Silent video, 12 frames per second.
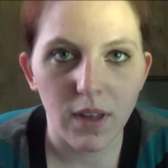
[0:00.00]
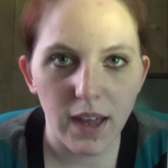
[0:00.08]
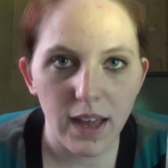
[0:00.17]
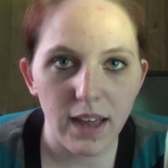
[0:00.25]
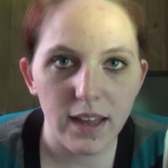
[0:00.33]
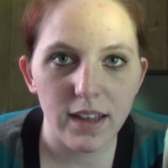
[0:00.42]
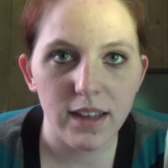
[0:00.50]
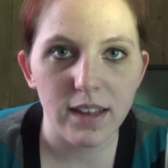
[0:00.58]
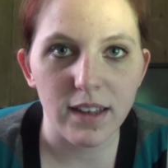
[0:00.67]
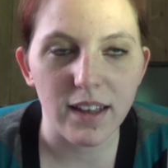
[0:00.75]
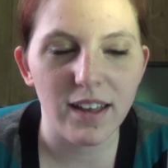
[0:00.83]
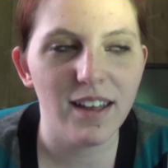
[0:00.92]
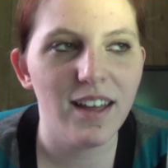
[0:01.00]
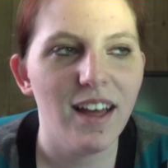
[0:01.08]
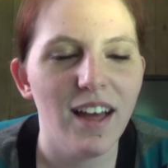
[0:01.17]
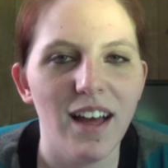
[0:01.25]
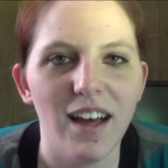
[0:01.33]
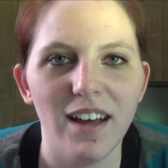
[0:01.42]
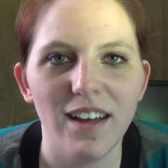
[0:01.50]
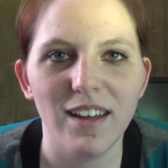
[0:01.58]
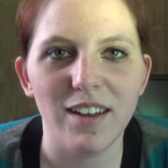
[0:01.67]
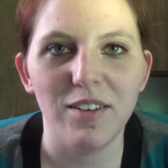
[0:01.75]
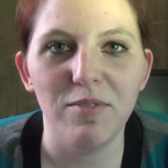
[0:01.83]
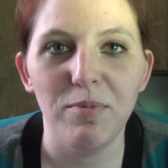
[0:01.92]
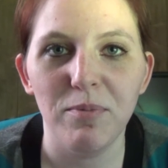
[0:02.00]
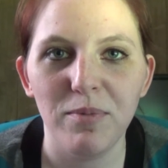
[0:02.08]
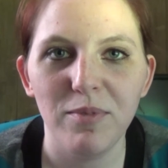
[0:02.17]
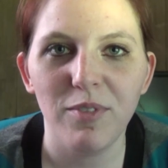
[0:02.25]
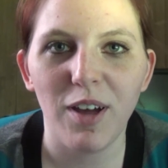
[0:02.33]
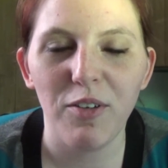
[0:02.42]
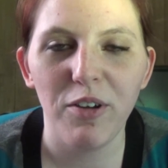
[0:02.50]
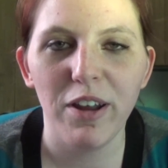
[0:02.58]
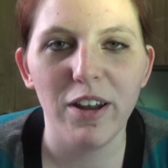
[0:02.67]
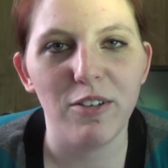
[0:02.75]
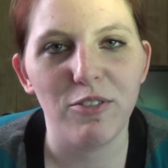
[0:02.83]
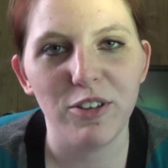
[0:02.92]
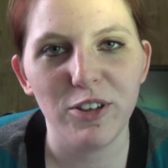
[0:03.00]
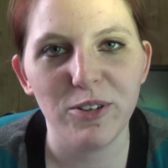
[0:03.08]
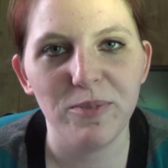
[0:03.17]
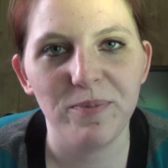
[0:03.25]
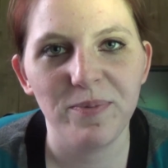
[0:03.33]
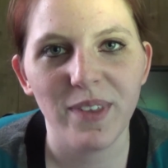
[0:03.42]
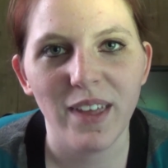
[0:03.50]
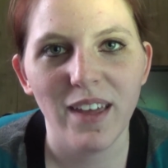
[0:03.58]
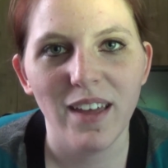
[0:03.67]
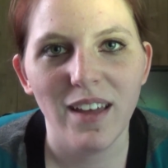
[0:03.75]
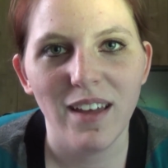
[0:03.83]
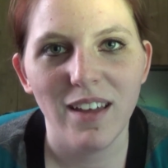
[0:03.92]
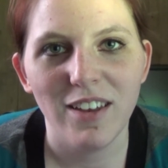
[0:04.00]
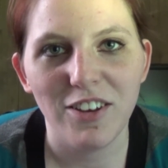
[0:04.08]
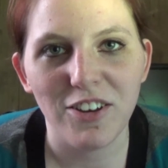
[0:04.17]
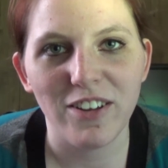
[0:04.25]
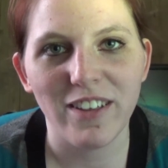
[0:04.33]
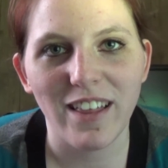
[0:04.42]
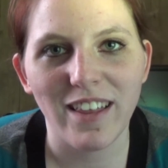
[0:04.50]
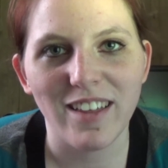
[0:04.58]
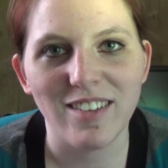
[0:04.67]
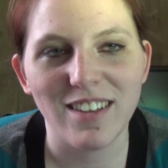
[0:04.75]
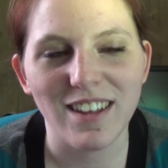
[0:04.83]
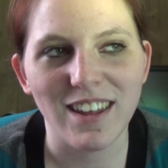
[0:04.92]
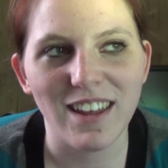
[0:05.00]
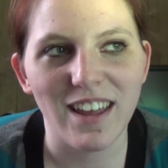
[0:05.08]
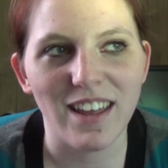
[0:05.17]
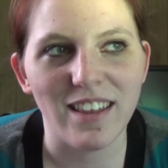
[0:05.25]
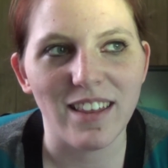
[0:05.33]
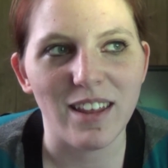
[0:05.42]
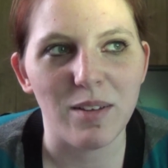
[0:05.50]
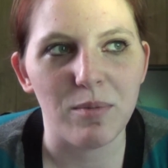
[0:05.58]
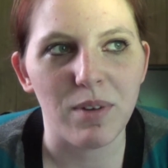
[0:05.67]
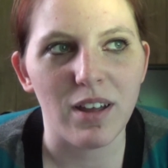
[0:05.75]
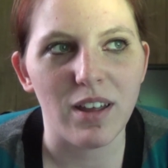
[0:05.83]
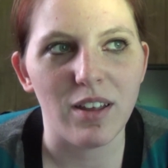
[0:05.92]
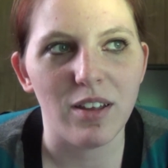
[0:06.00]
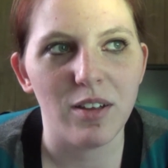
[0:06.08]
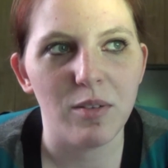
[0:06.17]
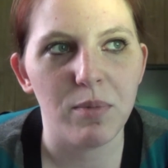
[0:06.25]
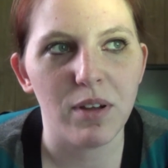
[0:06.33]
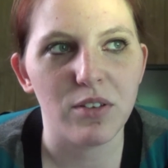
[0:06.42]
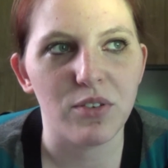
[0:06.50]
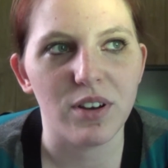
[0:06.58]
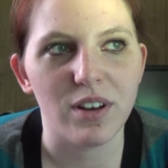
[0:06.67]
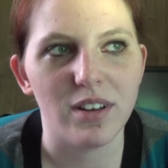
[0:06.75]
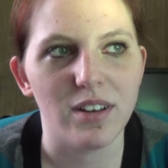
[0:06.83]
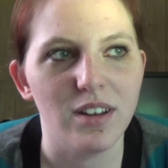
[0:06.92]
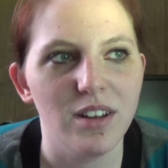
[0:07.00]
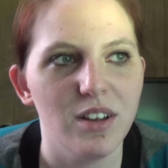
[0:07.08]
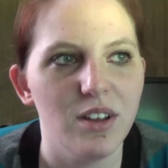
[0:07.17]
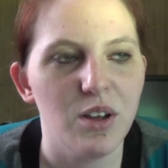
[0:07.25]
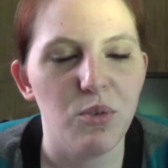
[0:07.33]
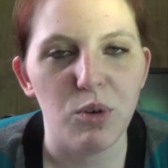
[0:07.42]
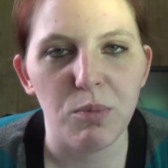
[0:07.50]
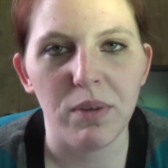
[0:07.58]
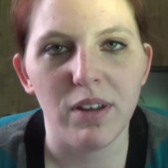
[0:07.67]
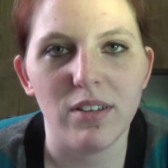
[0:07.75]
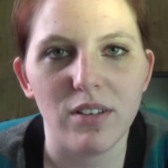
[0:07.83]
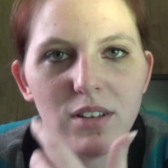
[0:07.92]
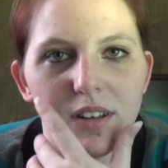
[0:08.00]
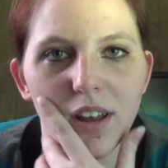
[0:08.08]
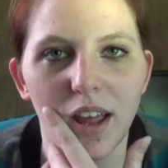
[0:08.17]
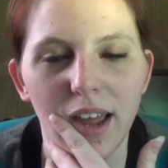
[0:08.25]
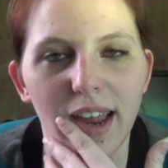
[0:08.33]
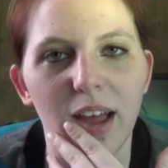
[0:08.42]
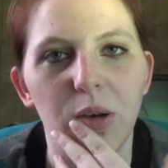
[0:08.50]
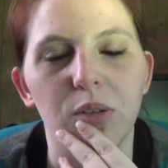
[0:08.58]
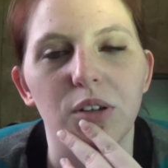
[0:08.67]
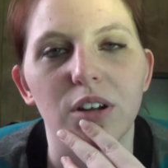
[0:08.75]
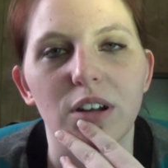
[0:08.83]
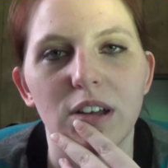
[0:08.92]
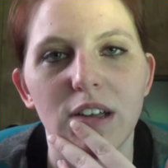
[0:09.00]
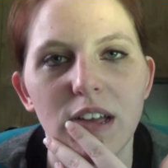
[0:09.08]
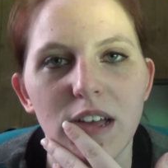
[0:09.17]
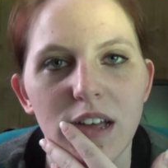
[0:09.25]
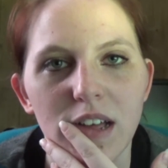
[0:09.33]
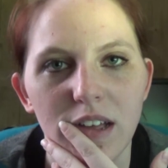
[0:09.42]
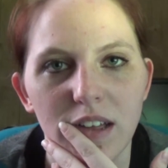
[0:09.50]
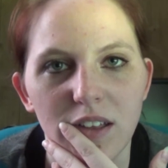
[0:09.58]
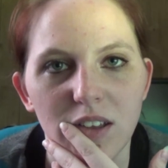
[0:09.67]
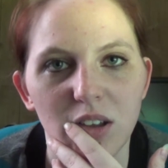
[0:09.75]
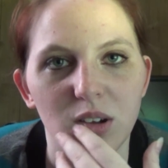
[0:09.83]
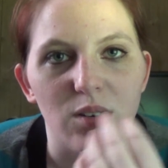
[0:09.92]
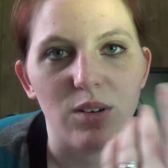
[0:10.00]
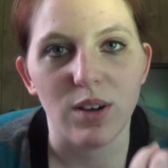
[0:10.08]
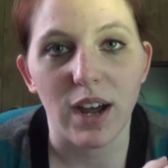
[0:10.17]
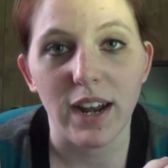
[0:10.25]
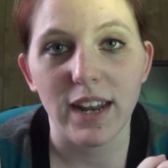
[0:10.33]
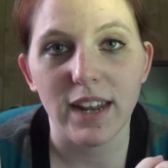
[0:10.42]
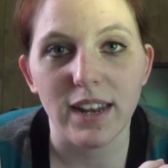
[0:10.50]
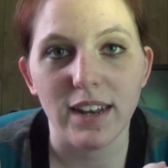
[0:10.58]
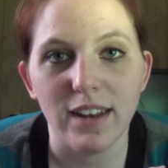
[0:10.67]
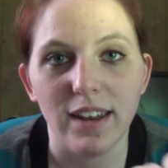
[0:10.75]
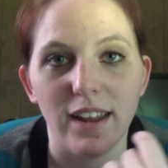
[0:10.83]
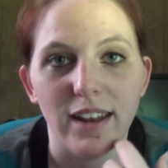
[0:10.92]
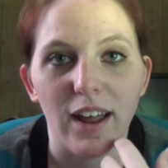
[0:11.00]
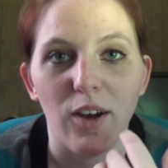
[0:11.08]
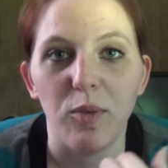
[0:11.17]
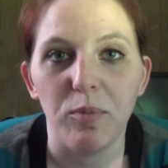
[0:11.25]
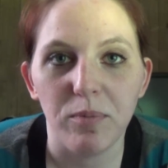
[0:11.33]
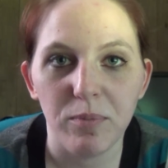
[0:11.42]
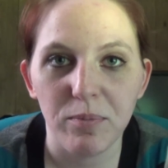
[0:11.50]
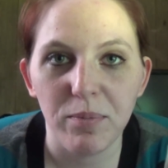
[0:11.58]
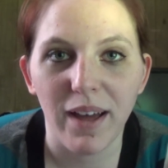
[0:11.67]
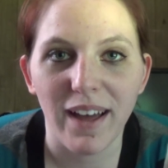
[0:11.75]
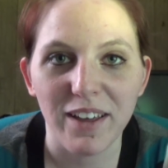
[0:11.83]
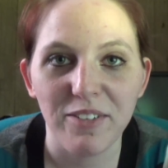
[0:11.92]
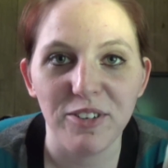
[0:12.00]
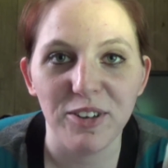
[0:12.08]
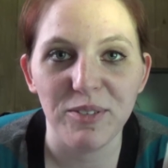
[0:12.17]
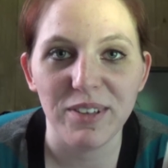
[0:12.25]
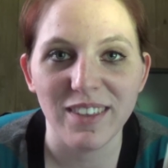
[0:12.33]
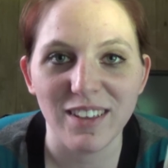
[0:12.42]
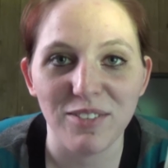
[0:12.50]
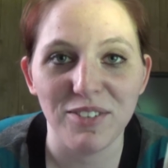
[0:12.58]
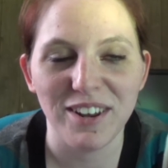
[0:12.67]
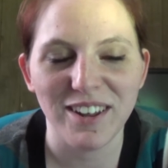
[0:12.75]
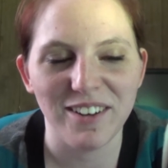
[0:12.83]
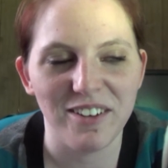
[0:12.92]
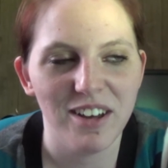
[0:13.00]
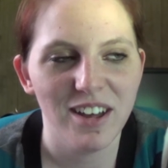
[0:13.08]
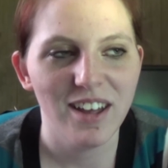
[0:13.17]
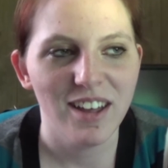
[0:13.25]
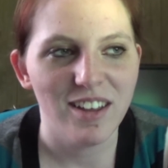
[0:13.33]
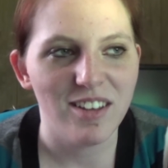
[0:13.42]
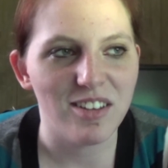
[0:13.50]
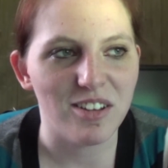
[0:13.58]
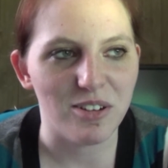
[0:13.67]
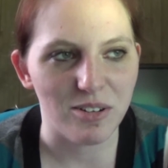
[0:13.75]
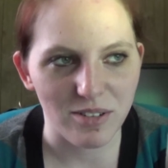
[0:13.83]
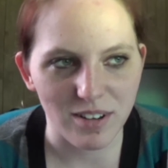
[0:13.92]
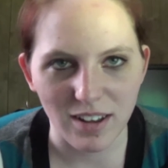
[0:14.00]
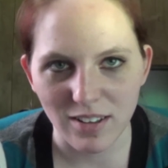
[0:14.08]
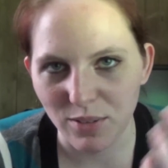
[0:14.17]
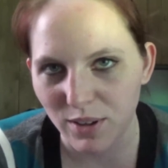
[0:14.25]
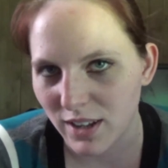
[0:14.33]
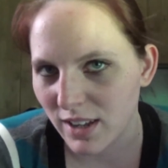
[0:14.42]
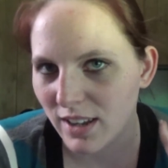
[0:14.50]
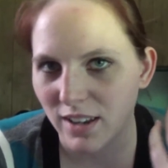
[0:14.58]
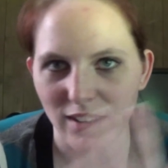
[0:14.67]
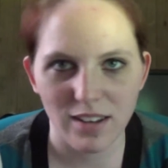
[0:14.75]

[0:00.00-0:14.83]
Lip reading: Hey! I ran out of film during that last thing, and then my best friend wanted me to hang out with her, so I did, and now I'm back filming this video, so that's why